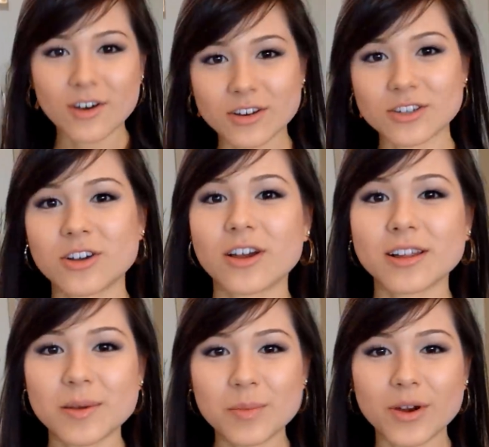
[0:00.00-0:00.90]
hot
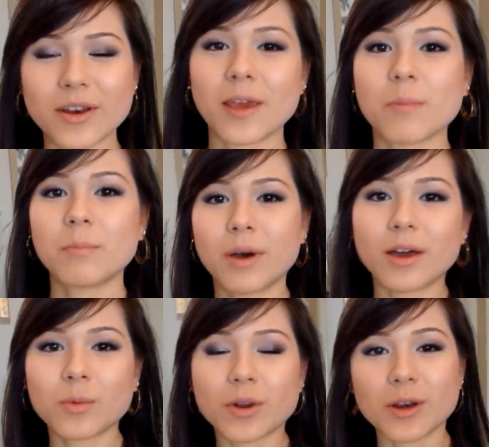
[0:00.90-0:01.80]
chocolate pudding,
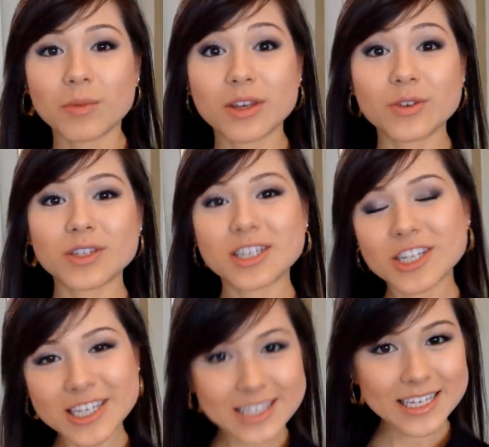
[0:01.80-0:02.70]
but we're going to be using
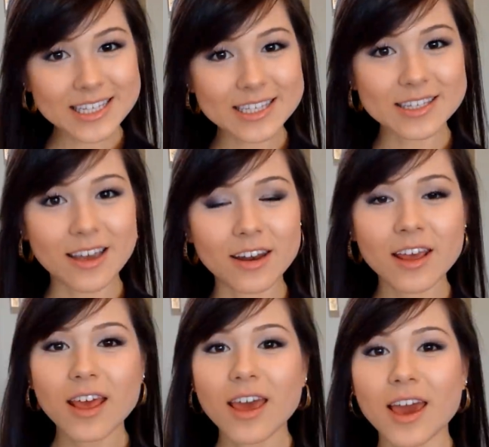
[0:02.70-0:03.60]
chia seeds instead,
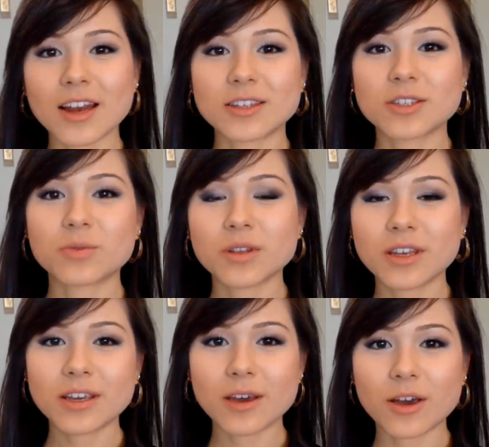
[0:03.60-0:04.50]
and it's this
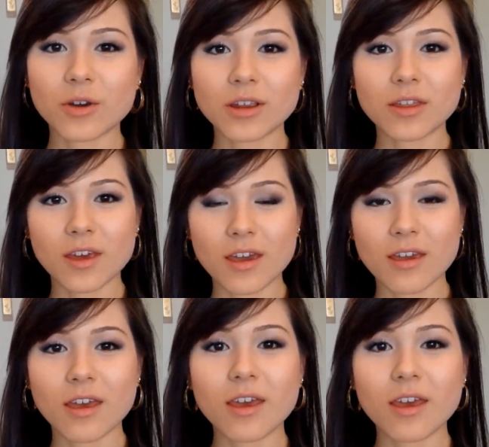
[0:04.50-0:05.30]
really great thing.